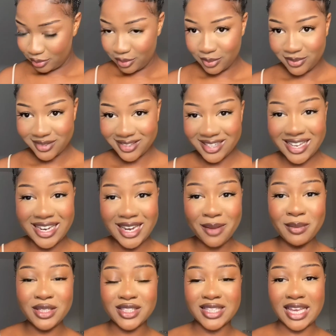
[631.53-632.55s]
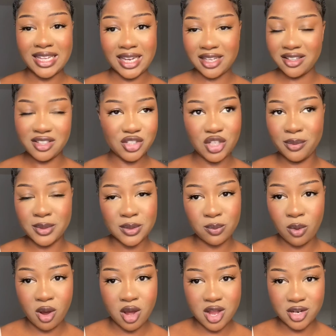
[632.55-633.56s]
let me just get like the cheapest
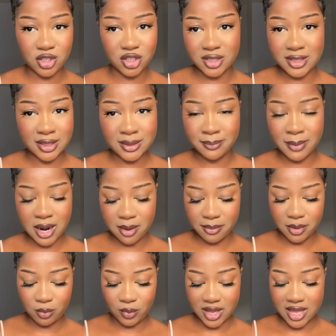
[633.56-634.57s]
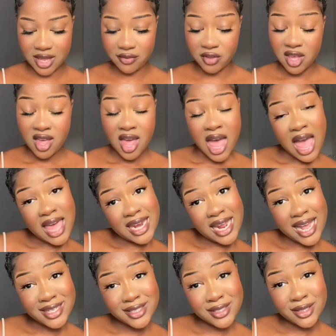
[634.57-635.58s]
one just to experiment with, and it actually
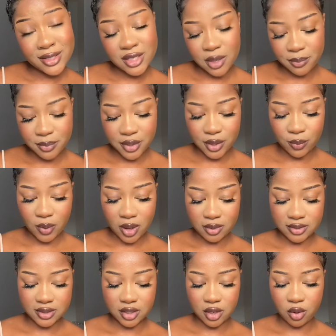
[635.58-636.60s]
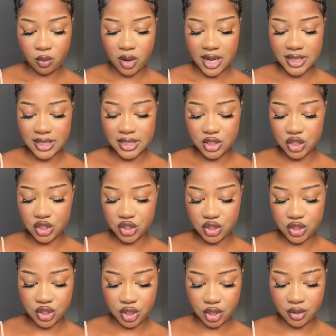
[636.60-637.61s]
turned out pretty well. So what I literally just
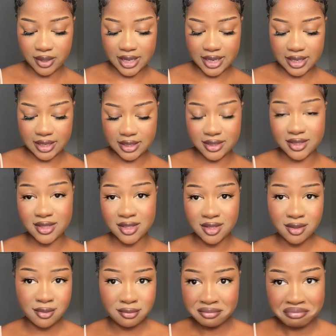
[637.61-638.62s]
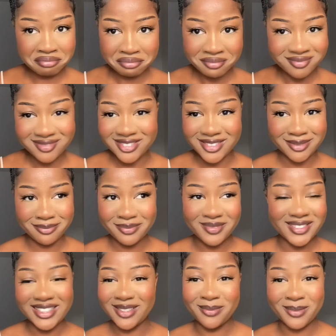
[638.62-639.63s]
do is
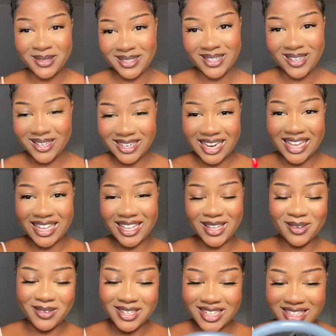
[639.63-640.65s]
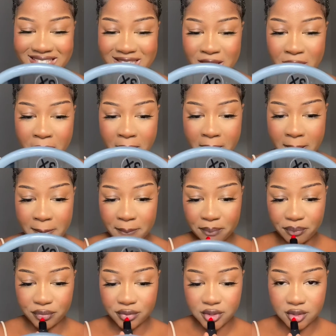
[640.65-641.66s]
just put it on like you would,
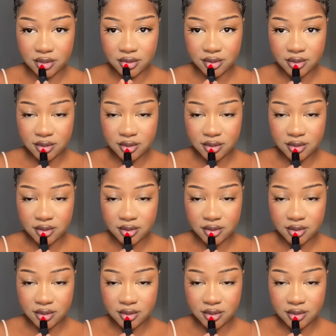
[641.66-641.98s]
just